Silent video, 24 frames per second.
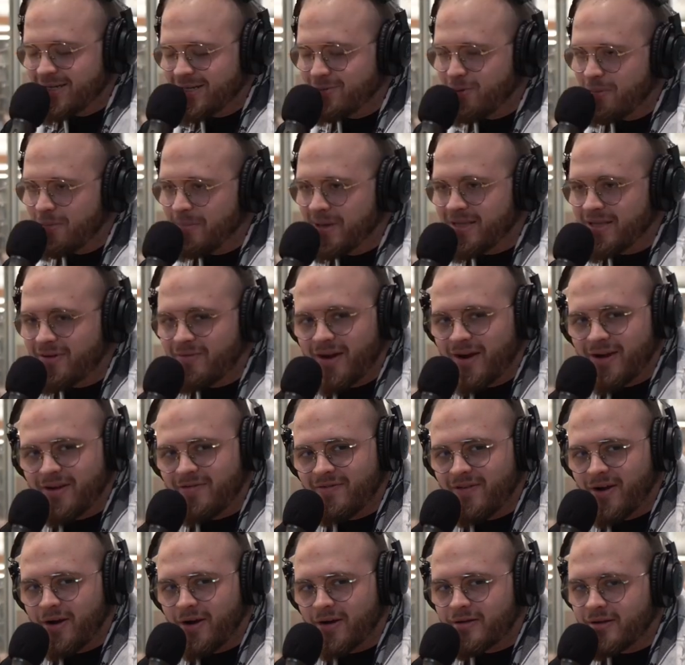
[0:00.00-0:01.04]
just want to make the record
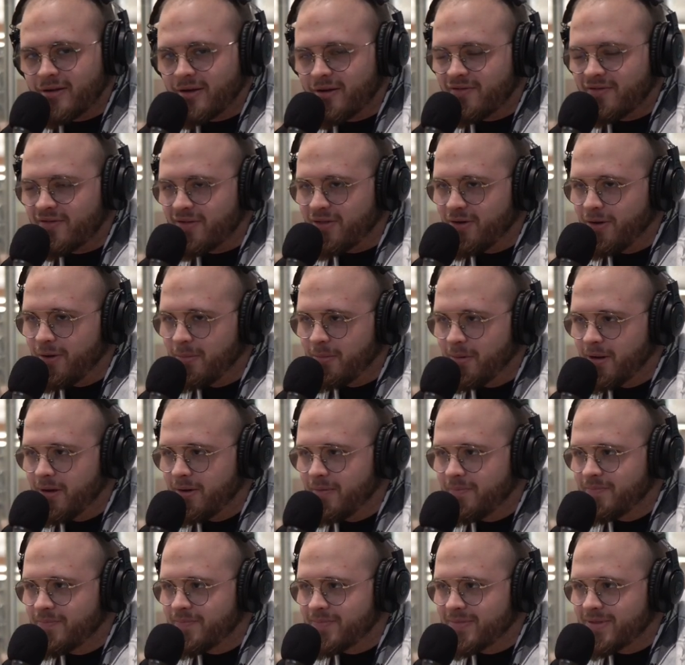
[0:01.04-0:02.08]
very clear for the
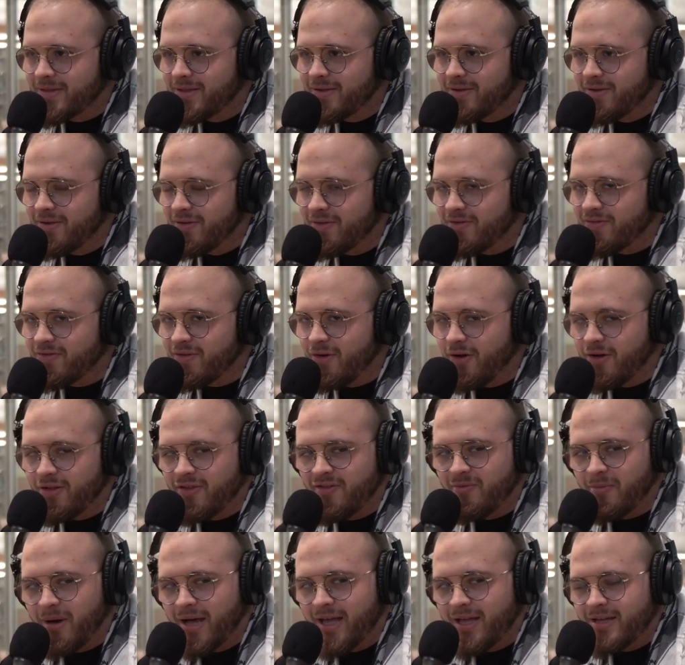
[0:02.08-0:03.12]
Ummah, for all
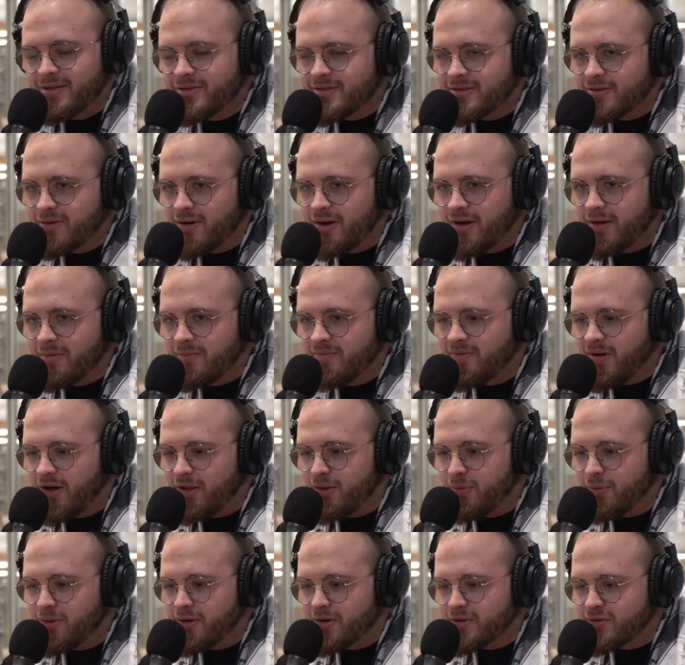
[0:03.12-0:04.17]
of my Instagram
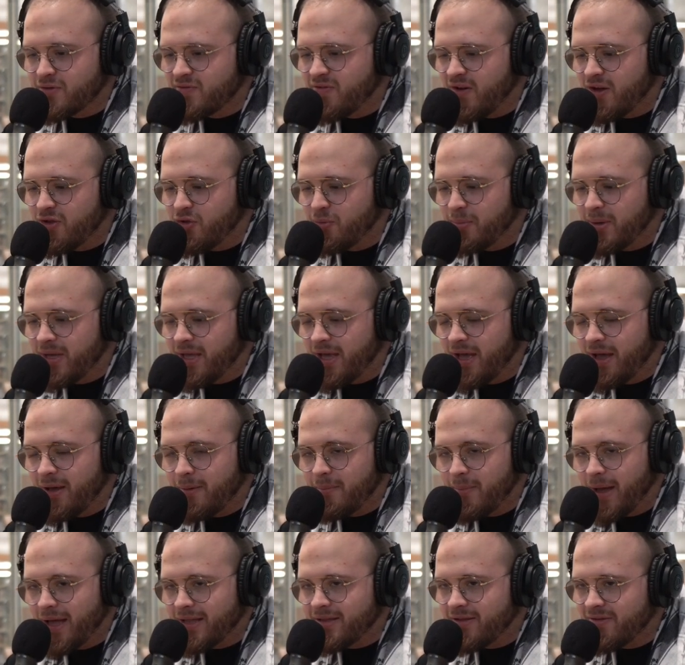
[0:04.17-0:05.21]
followers who follow me at
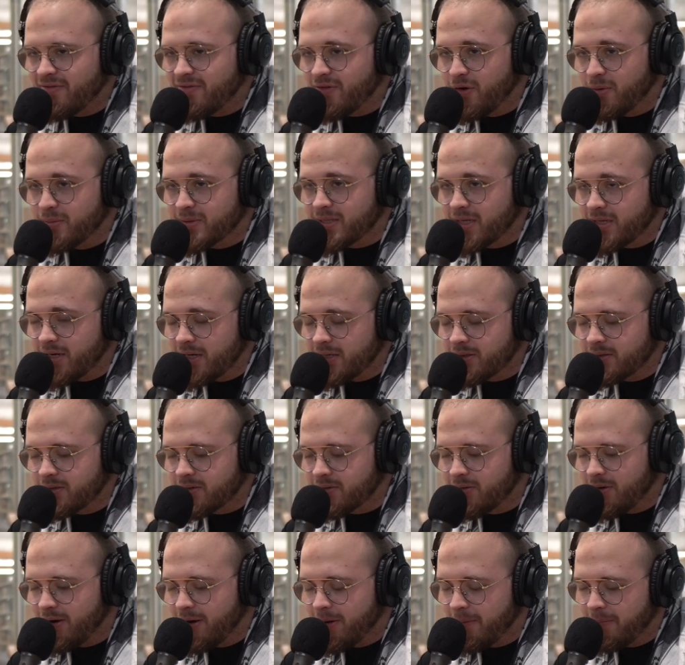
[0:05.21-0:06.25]
Matthew Films on
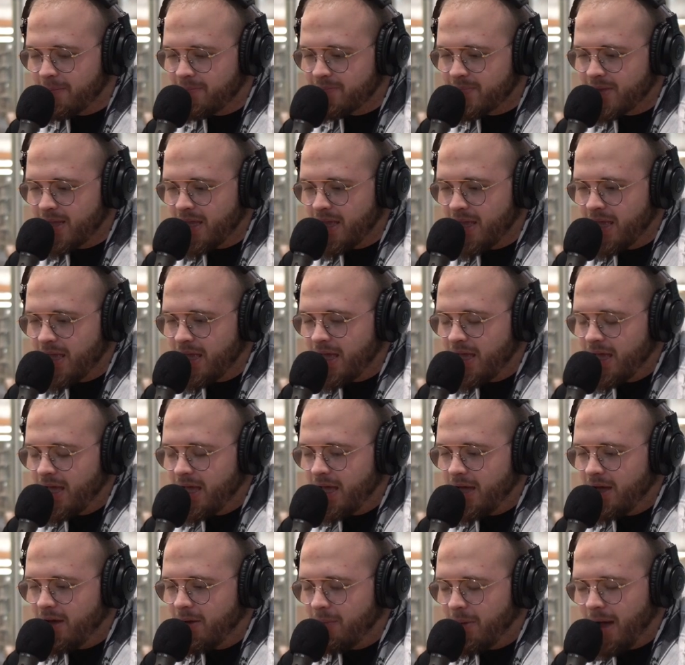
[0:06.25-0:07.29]
Instagram.
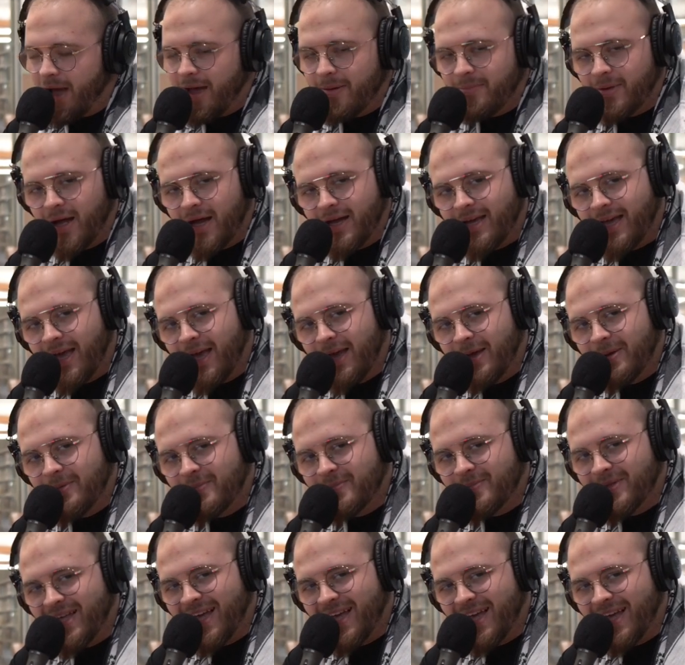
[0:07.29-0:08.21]
I am not gay.